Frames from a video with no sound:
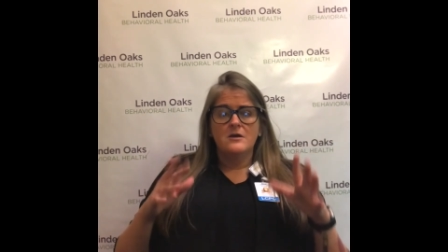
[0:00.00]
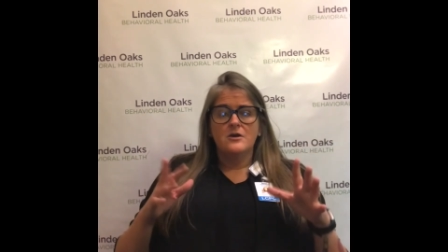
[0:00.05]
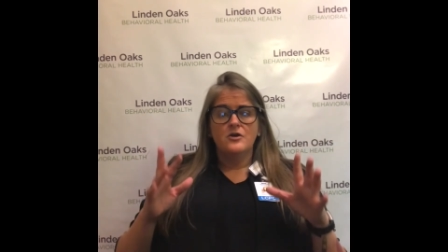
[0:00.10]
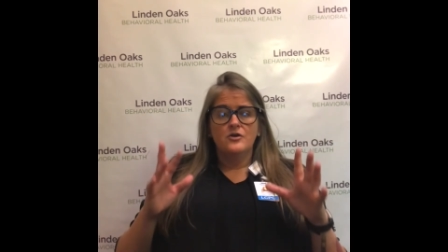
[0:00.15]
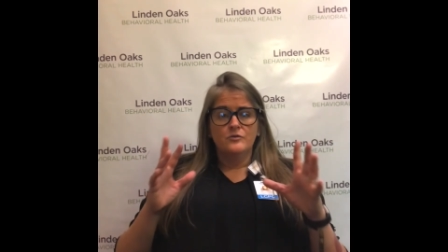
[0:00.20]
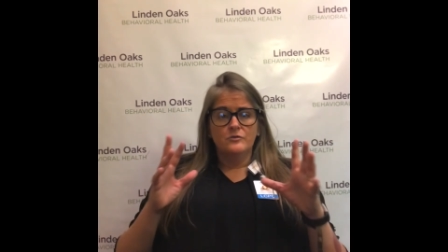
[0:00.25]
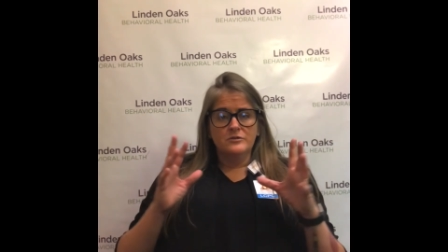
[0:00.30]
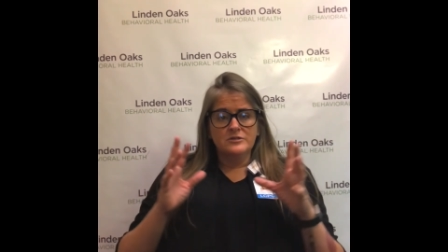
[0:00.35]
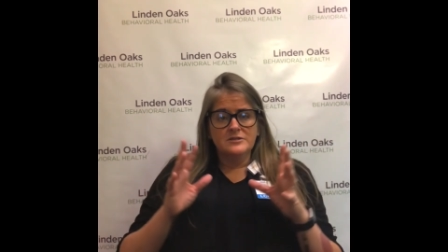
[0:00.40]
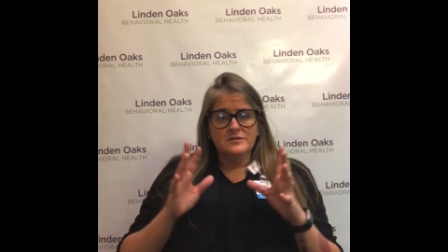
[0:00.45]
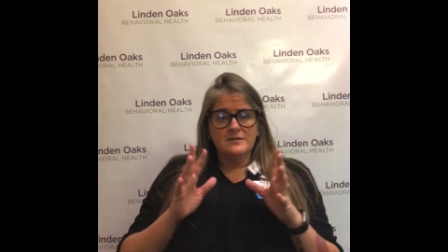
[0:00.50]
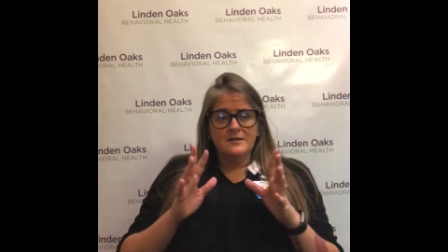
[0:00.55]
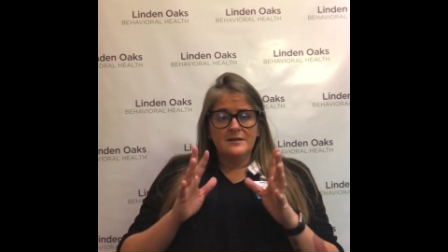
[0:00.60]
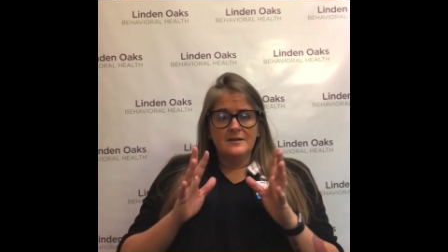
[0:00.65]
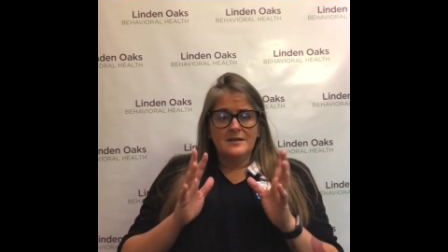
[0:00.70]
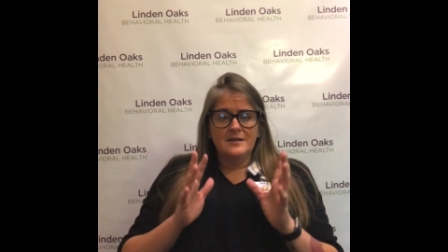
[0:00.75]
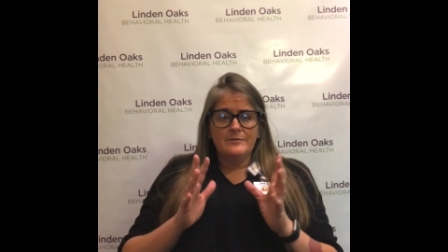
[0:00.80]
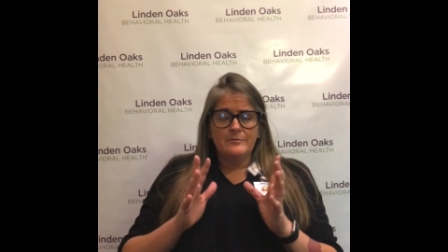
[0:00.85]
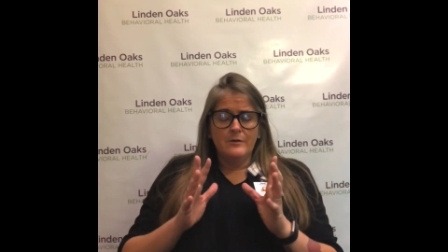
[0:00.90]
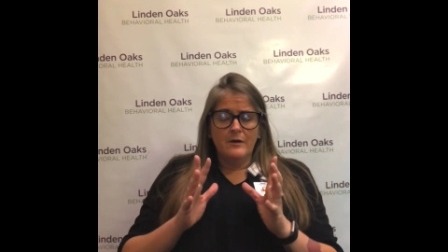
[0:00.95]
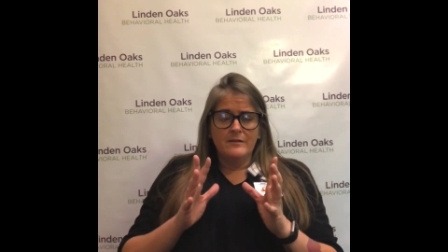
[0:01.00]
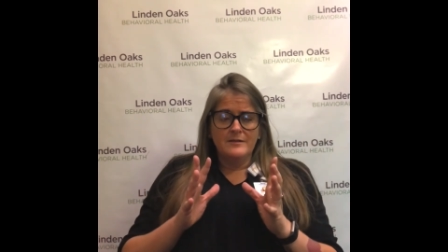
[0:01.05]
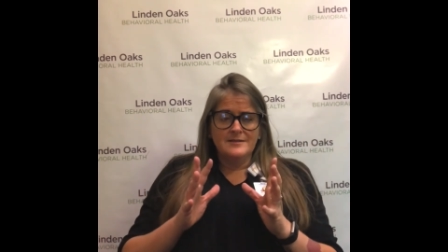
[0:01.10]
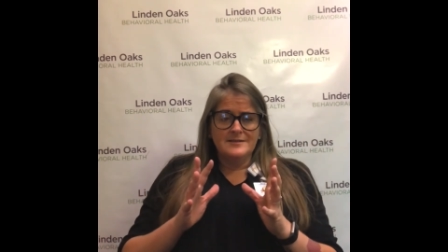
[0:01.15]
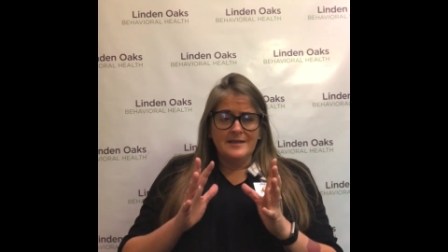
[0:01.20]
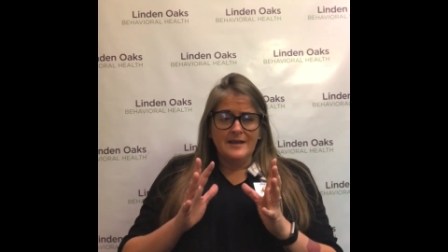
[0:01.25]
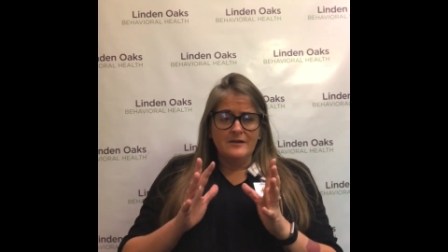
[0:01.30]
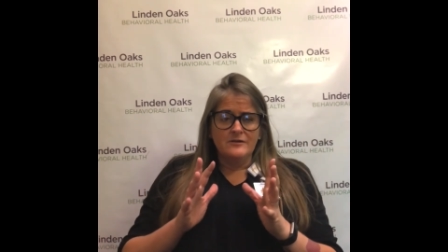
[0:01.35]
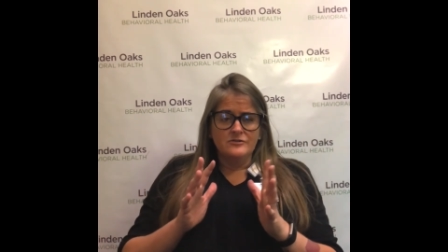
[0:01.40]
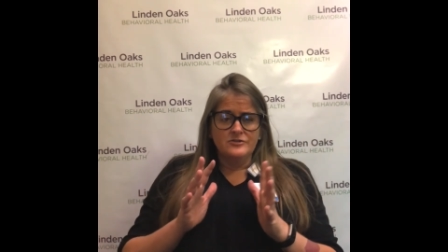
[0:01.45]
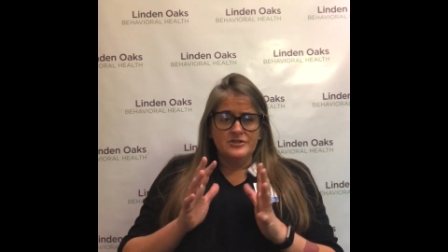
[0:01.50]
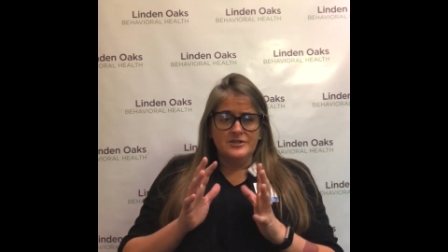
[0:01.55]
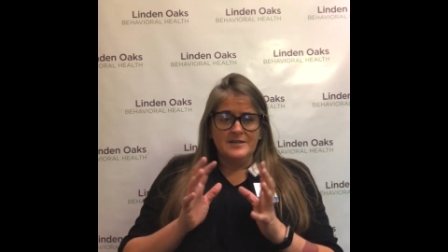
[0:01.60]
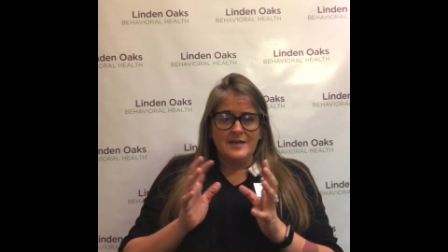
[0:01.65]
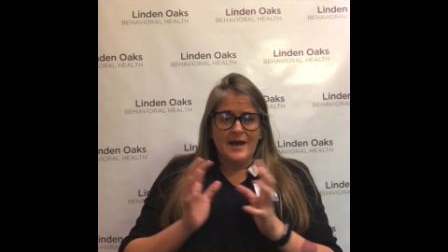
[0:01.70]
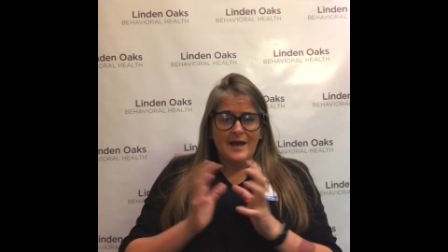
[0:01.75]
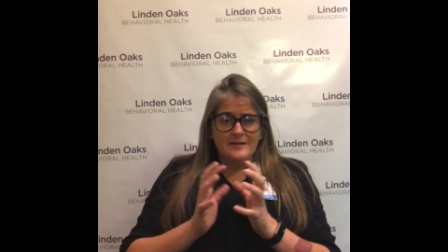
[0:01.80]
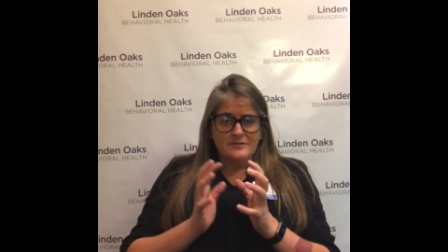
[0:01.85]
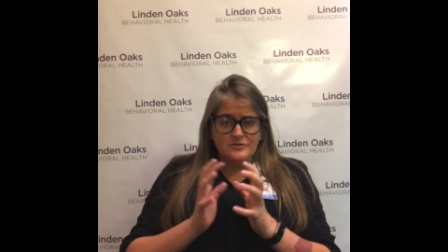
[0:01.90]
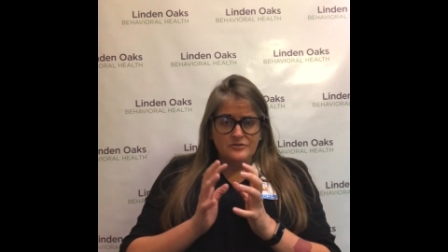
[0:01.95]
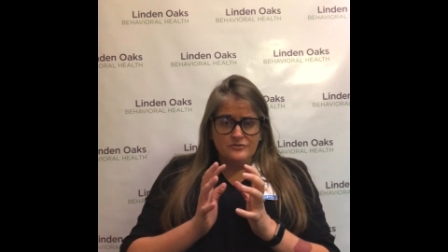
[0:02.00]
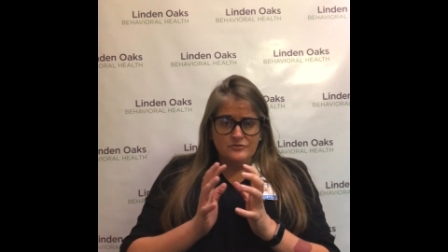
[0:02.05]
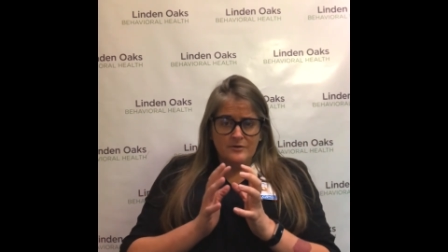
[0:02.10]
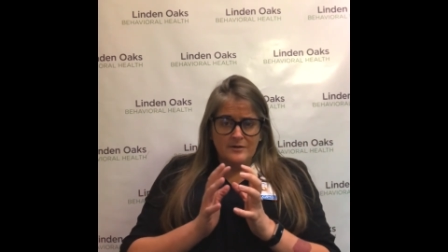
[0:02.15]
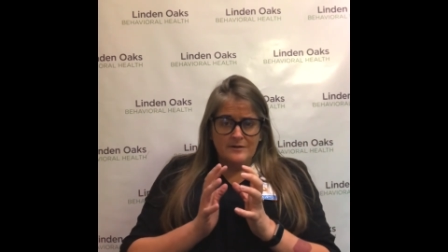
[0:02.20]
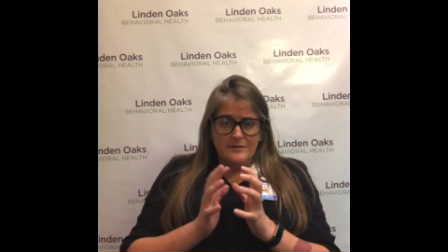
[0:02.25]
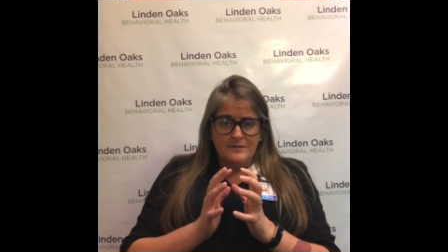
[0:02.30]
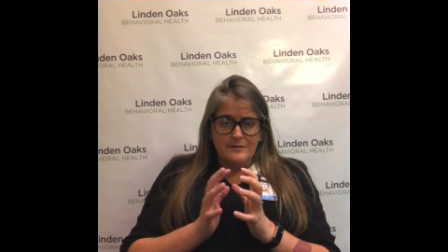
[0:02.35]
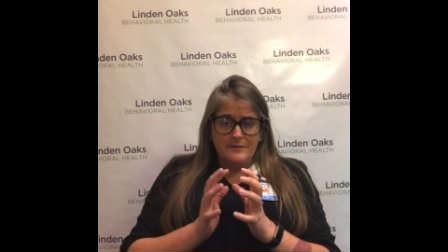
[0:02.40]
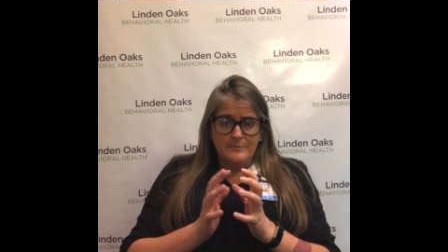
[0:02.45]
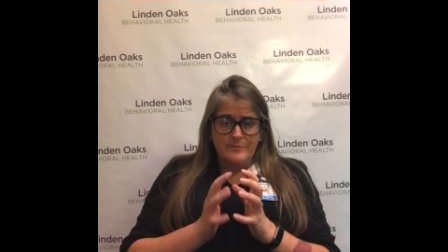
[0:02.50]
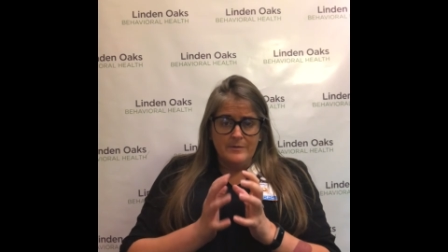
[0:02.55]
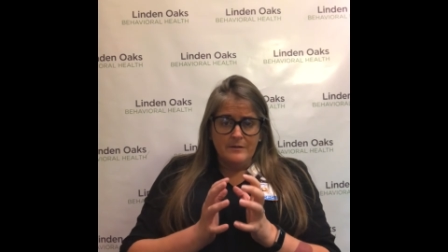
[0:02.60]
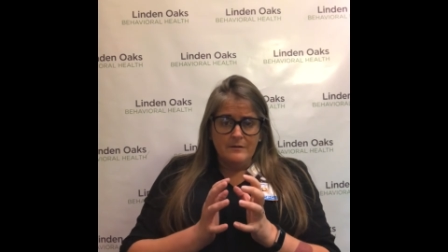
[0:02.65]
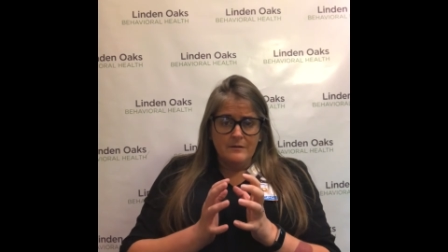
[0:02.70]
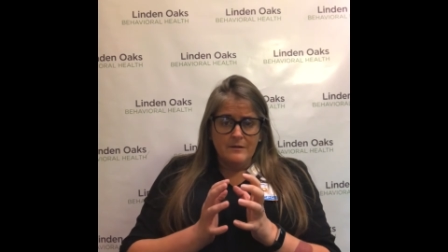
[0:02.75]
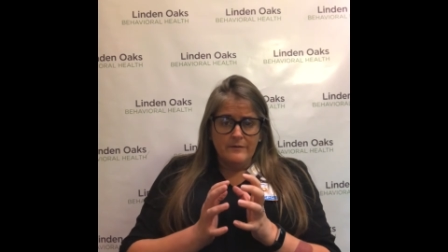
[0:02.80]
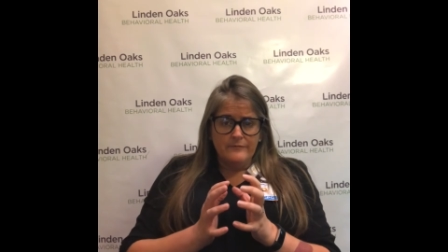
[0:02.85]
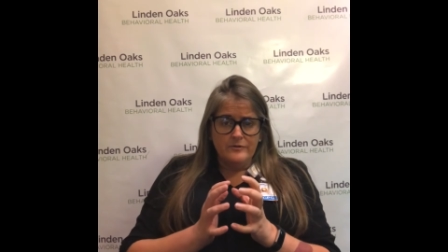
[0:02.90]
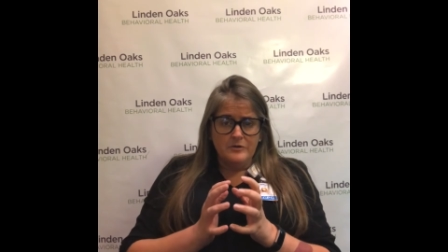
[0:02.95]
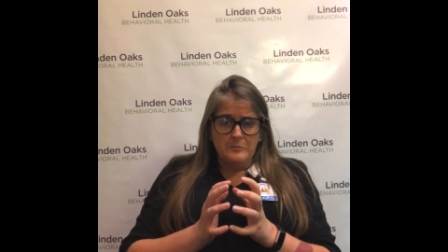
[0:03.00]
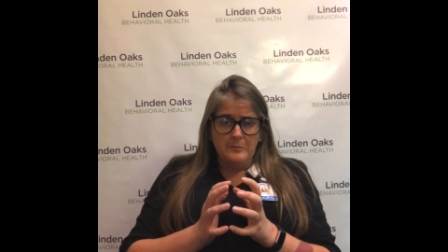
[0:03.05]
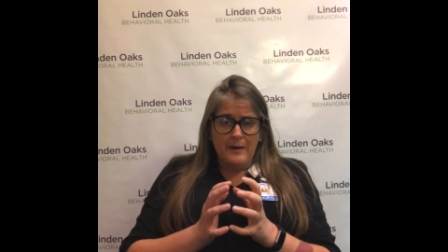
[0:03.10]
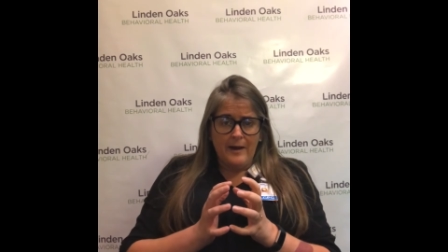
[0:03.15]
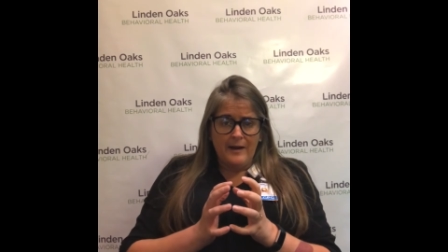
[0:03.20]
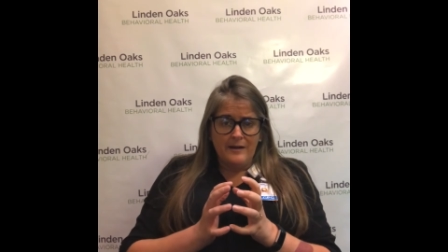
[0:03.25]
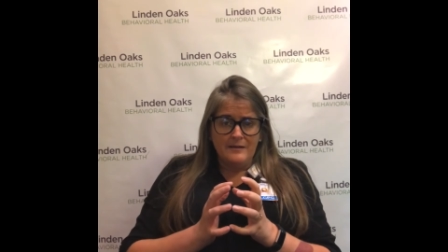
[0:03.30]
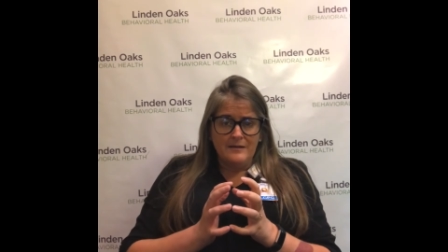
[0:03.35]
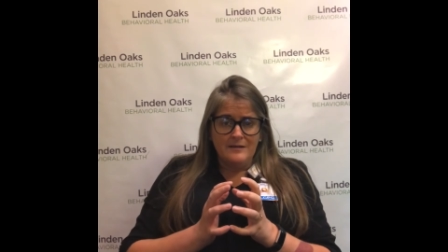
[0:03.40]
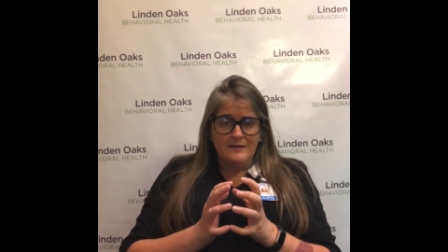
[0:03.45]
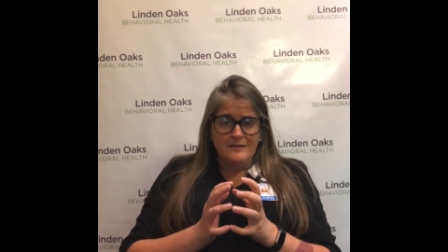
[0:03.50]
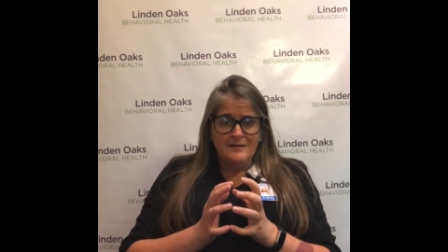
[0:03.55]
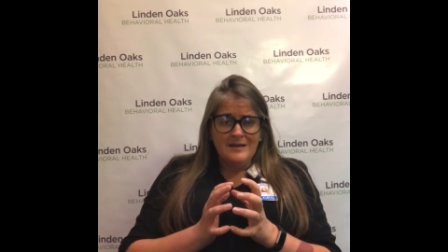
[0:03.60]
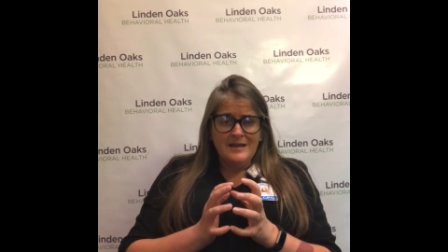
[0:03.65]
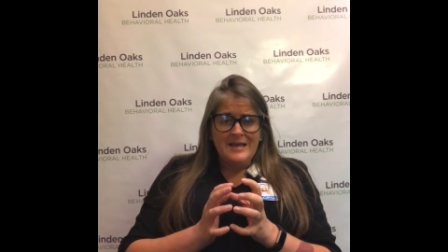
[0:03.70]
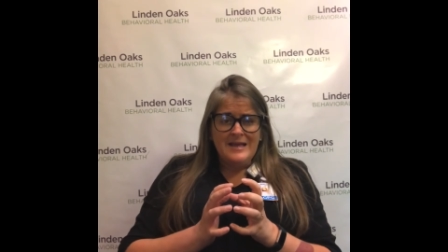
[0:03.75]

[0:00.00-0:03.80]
We're just going to keep all this energy concentrated in the middle of your body,